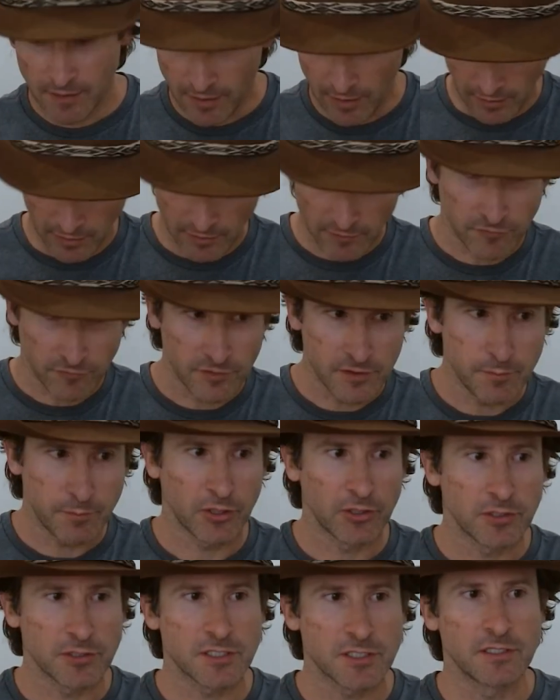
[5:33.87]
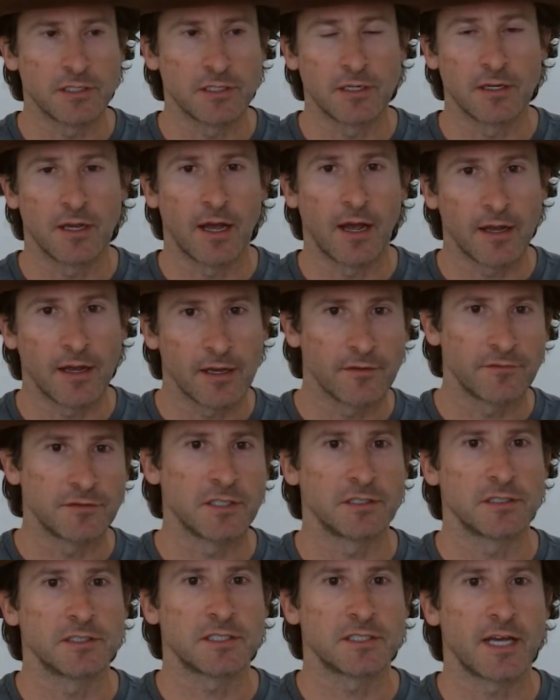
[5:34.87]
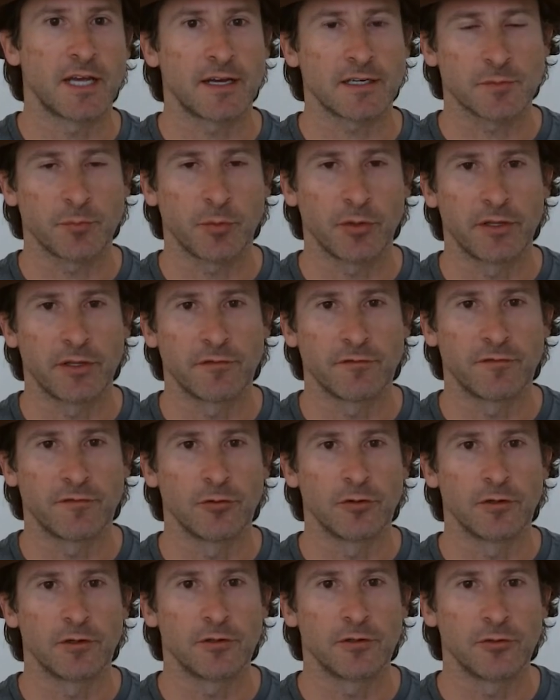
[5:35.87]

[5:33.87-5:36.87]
Every person I have done a tax plan for